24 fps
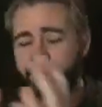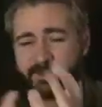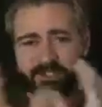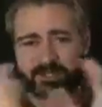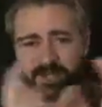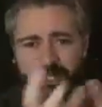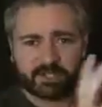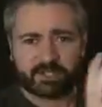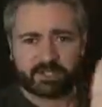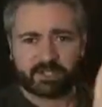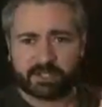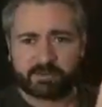
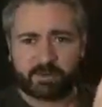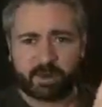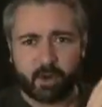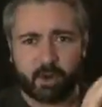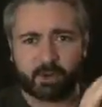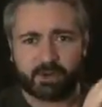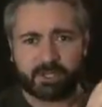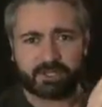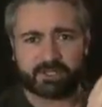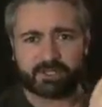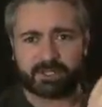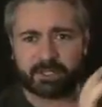sections of my
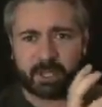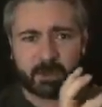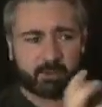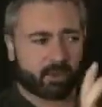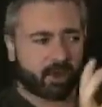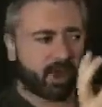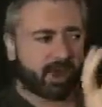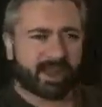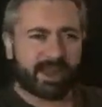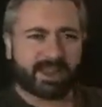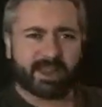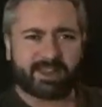audience that go,
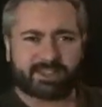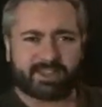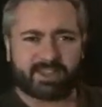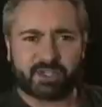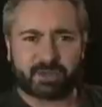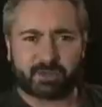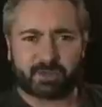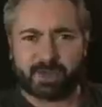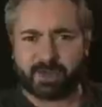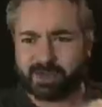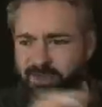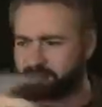well, I like
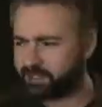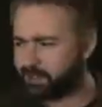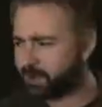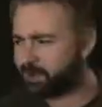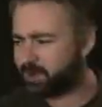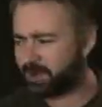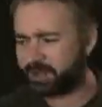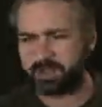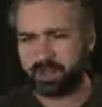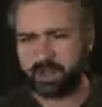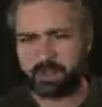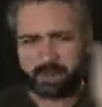this one or I
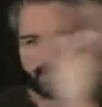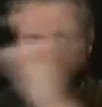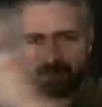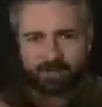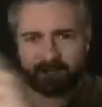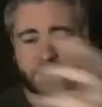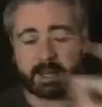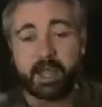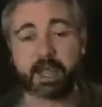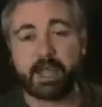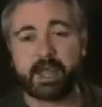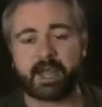don't like that one,
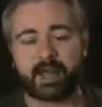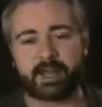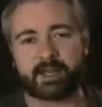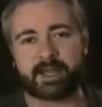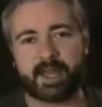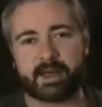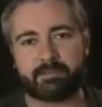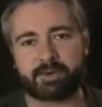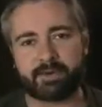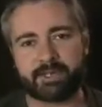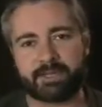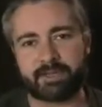and I
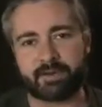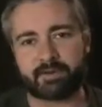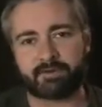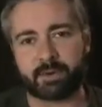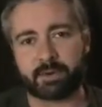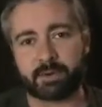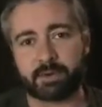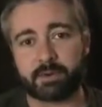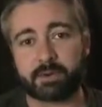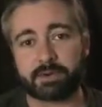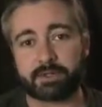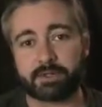can't please
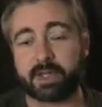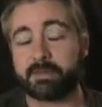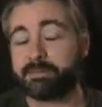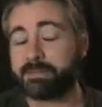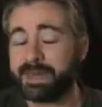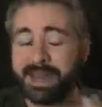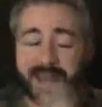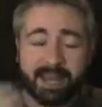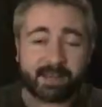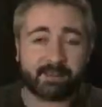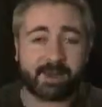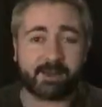everyone all the time.
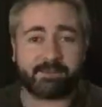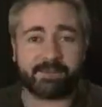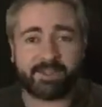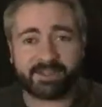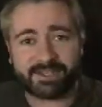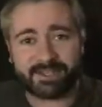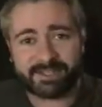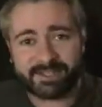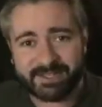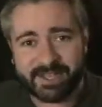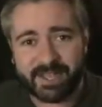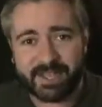But anyway,
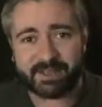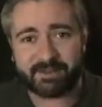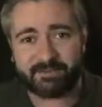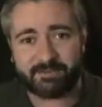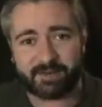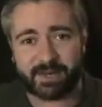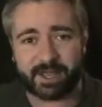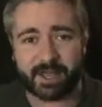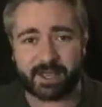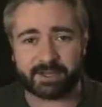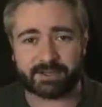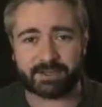there's a second
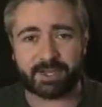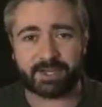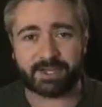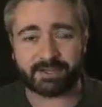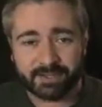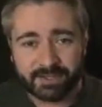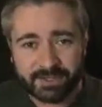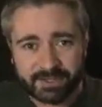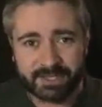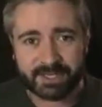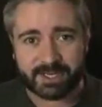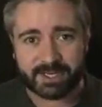video
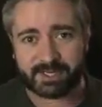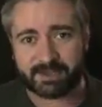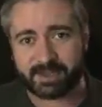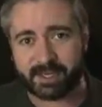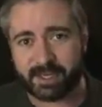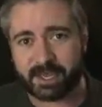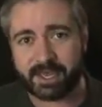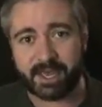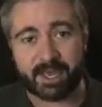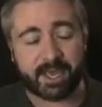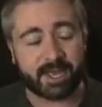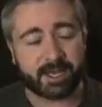channel sitting
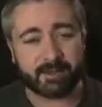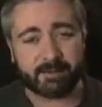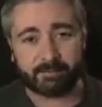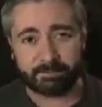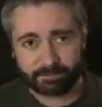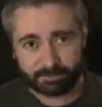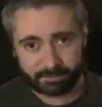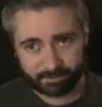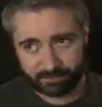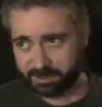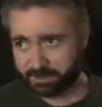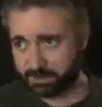there.
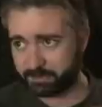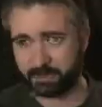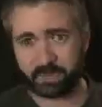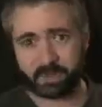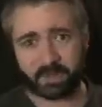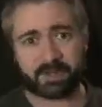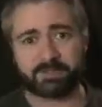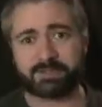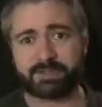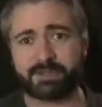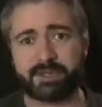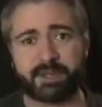
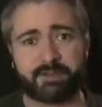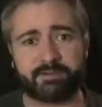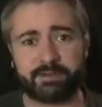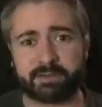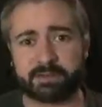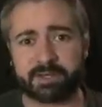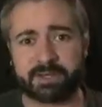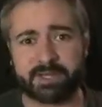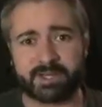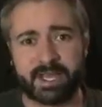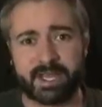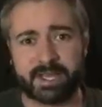Subscribe to it if
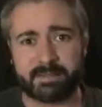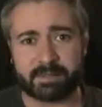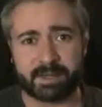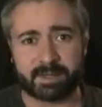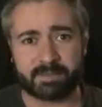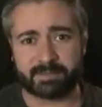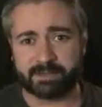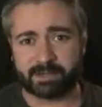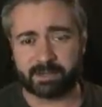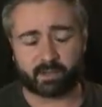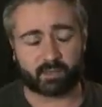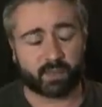you want to keep
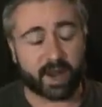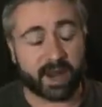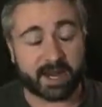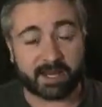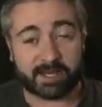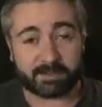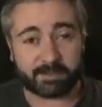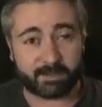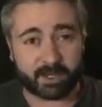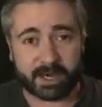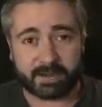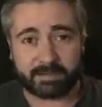up on the
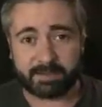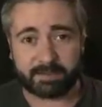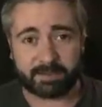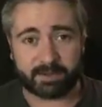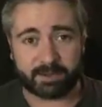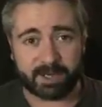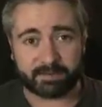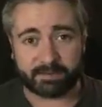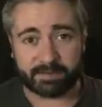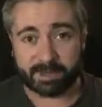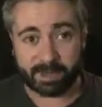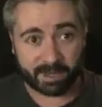random crap I
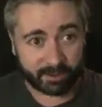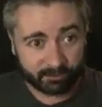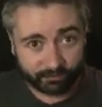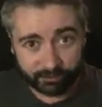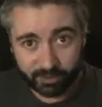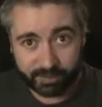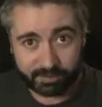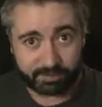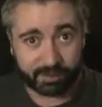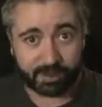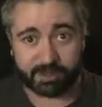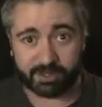put up there, if
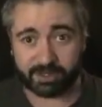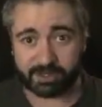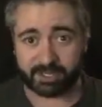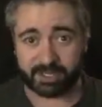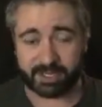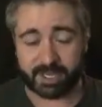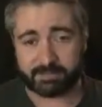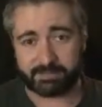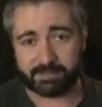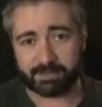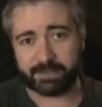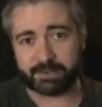I bother to
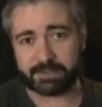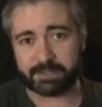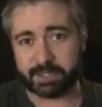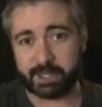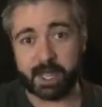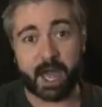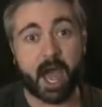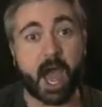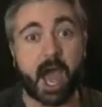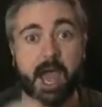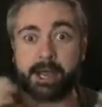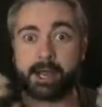keep using
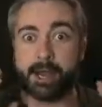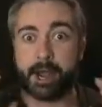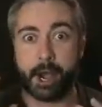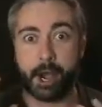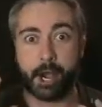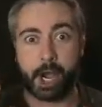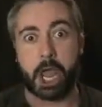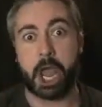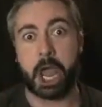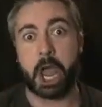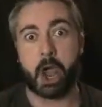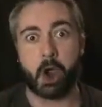it. I
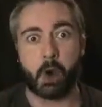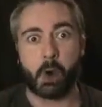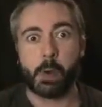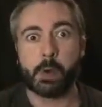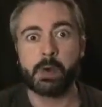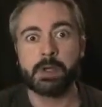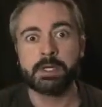don't know.